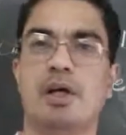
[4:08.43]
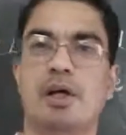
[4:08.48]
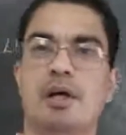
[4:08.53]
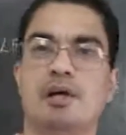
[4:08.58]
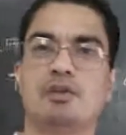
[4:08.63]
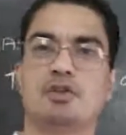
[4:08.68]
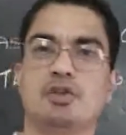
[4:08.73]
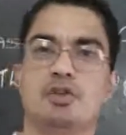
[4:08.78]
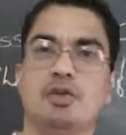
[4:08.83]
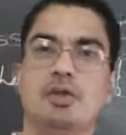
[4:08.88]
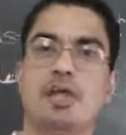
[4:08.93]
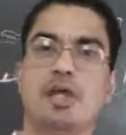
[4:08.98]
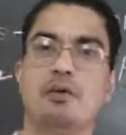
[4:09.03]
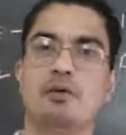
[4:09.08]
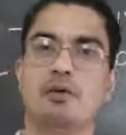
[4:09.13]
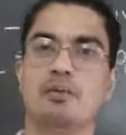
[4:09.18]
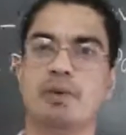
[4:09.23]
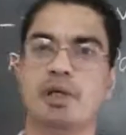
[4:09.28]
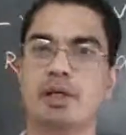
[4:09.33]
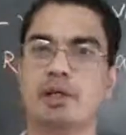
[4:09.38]
and so they
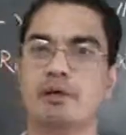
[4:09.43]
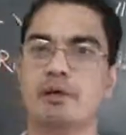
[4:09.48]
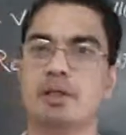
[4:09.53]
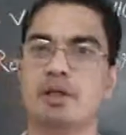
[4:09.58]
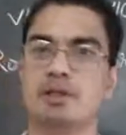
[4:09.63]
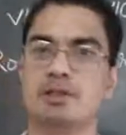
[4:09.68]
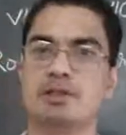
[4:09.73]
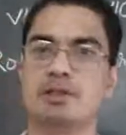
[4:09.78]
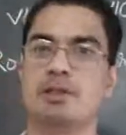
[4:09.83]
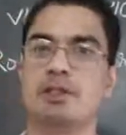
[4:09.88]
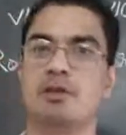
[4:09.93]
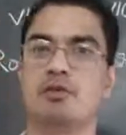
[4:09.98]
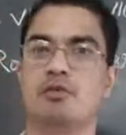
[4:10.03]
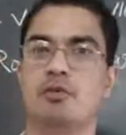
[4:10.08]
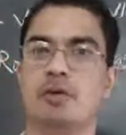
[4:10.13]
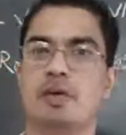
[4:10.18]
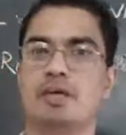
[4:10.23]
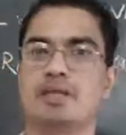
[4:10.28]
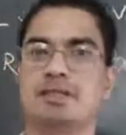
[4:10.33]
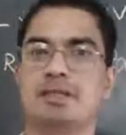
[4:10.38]
will be sitting.
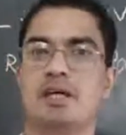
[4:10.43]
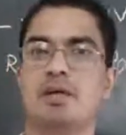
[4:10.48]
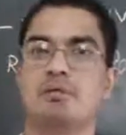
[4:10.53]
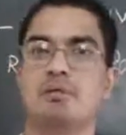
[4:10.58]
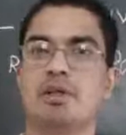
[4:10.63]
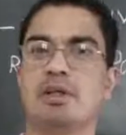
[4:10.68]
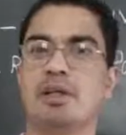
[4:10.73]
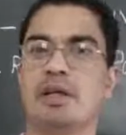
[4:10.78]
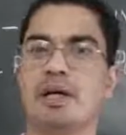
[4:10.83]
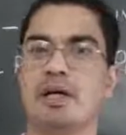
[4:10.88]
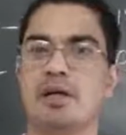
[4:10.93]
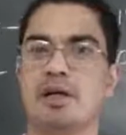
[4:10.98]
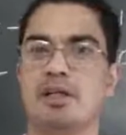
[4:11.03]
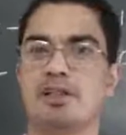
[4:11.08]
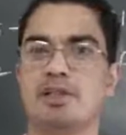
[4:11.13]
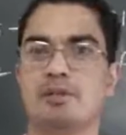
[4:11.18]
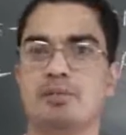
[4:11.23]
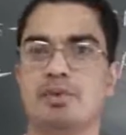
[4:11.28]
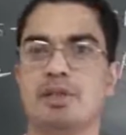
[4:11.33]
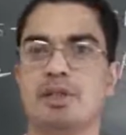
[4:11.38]
For example, in
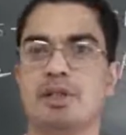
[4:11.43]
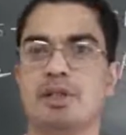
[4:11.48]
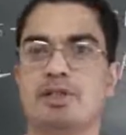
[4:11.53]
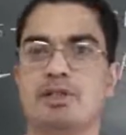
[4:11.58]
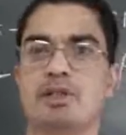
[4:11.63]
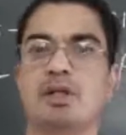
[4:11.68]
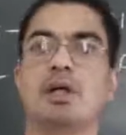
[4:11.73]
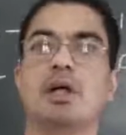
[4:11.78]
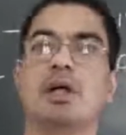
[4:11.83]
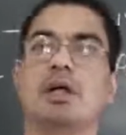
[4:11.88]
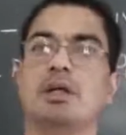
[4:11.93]
Arunachal Pradesh,